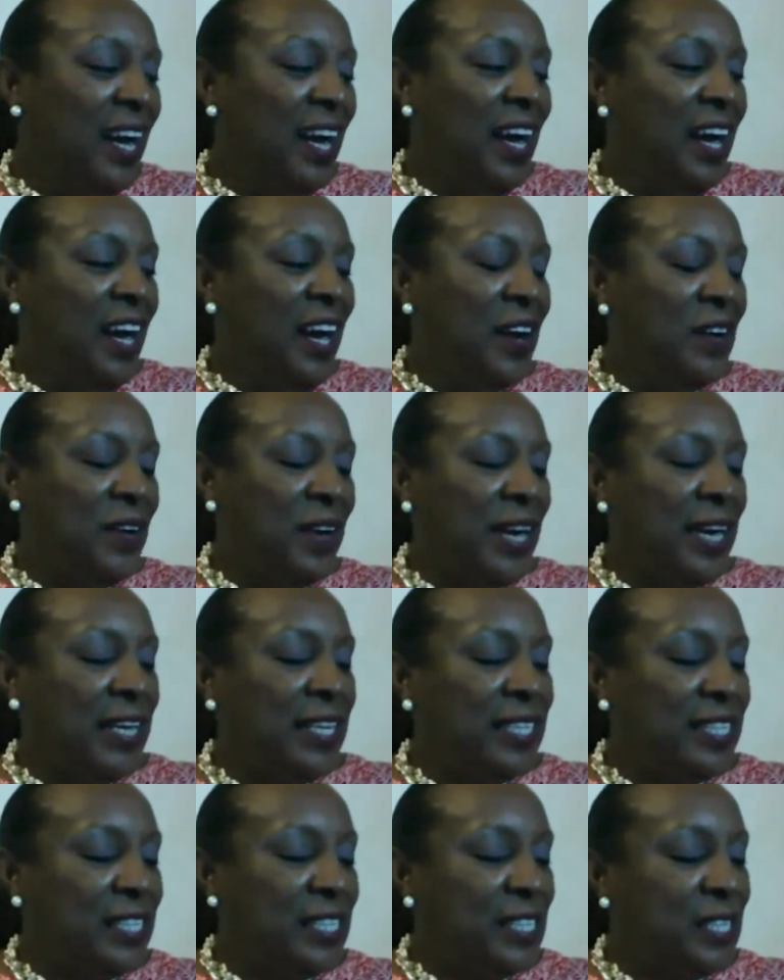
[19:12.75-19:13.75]
All right.
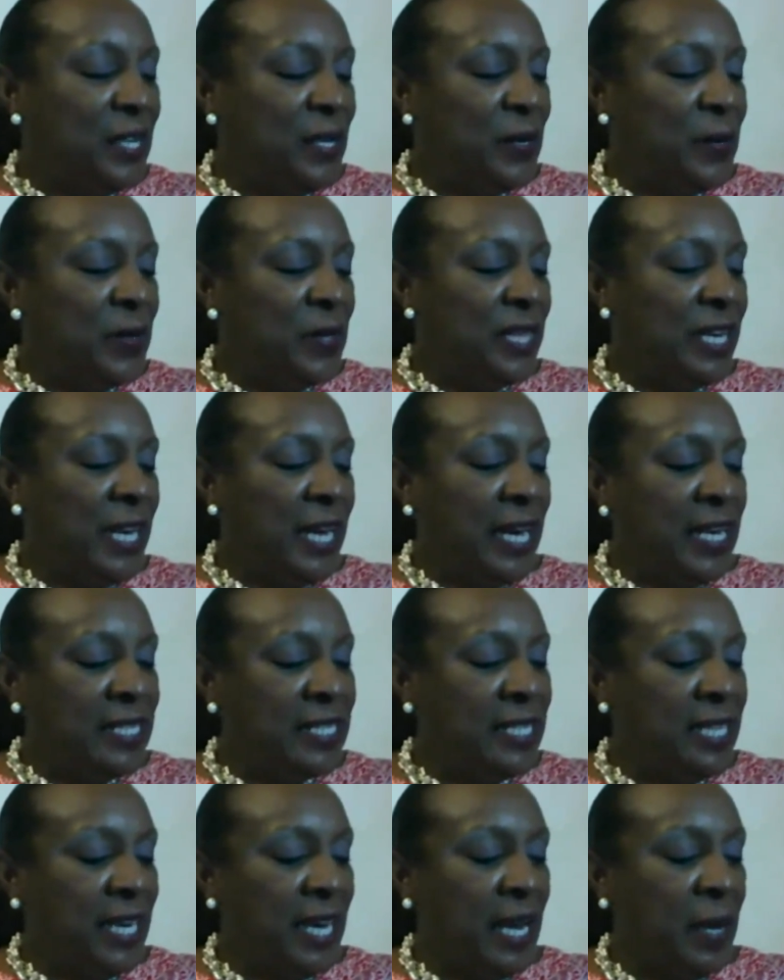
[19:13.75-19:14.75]
So the last
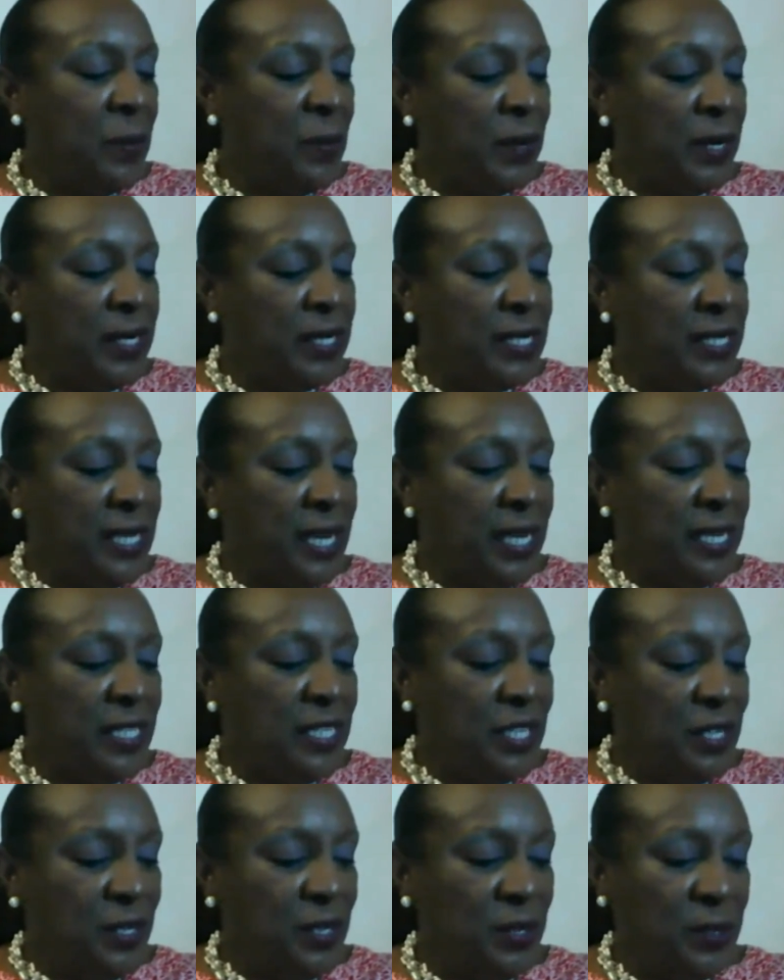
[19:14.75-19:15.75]
thing I want to say to
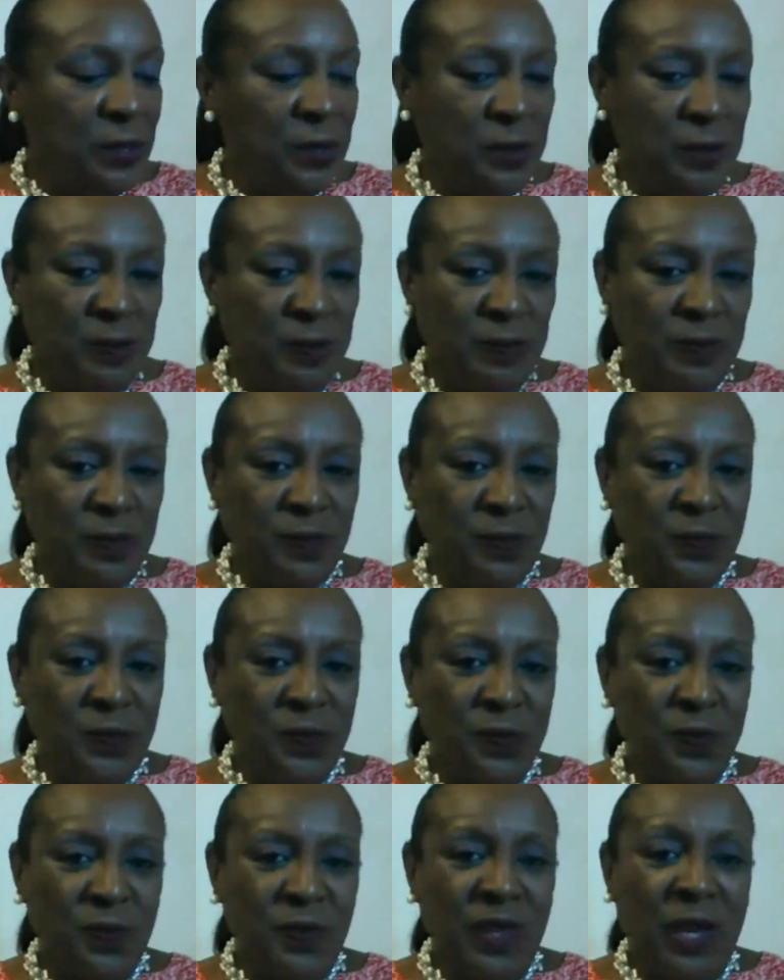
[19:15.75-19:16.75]
you,
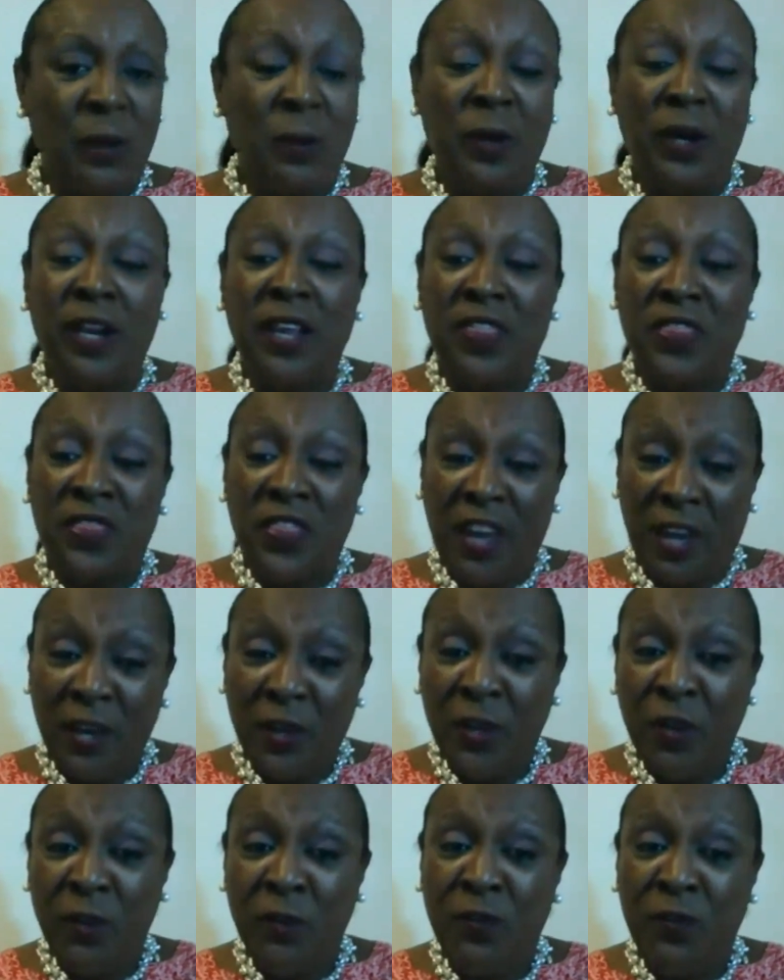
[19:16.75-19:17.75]
I want to thank
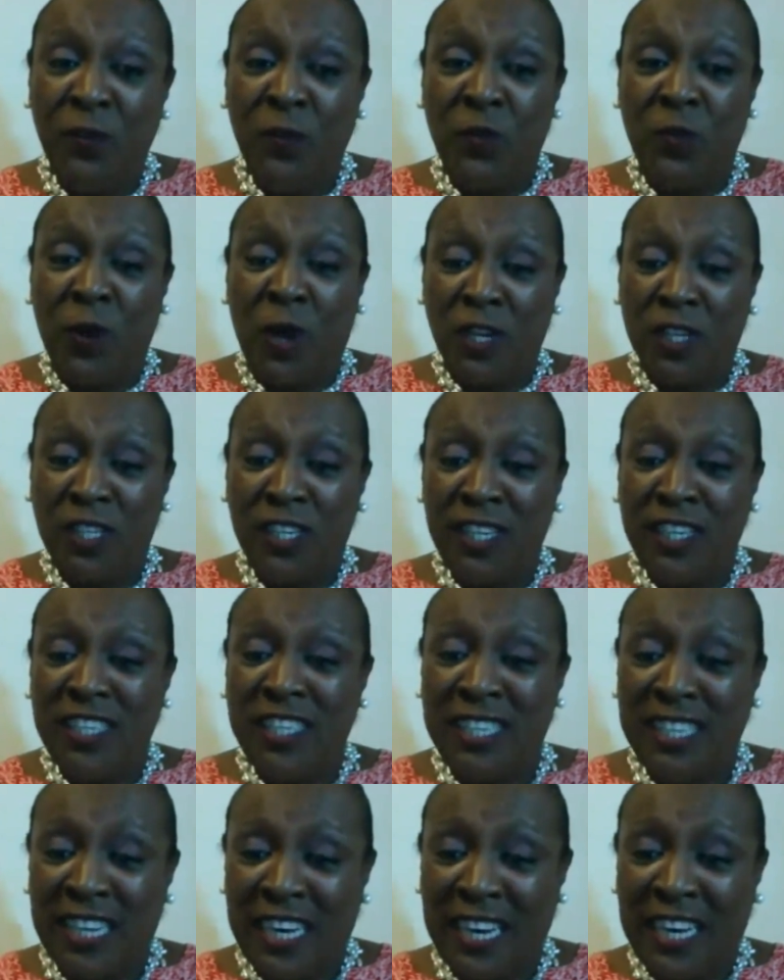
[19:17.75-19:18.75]
you for watching
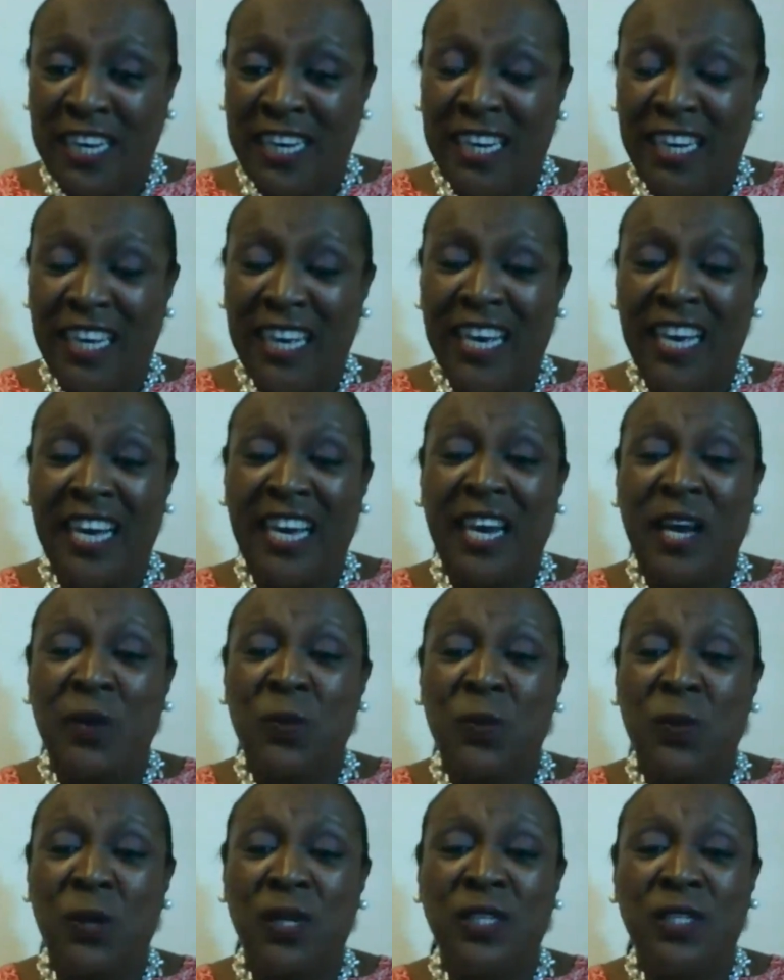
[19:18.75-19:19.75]
tonight, and I
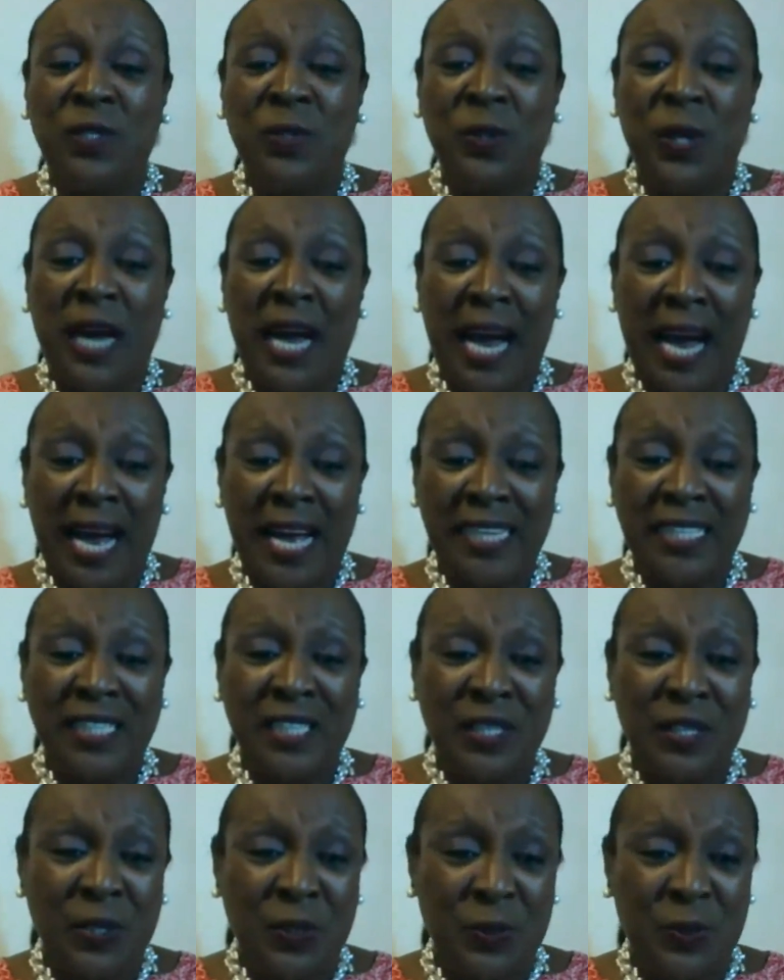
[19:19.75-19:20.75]
want to ask
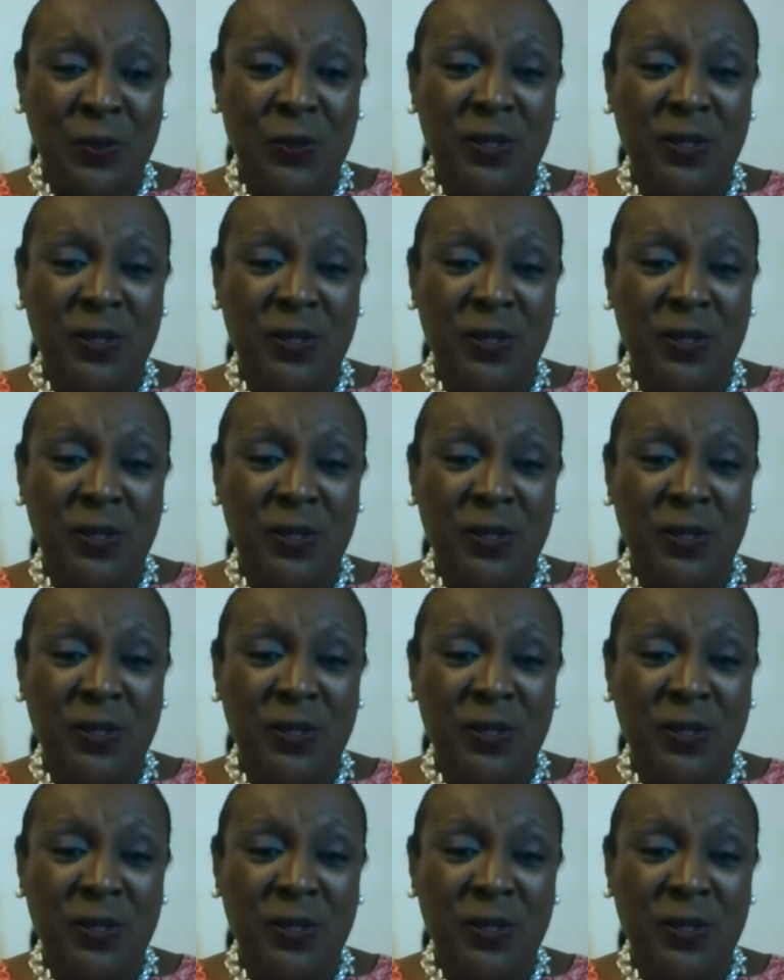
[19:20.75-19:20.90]
you,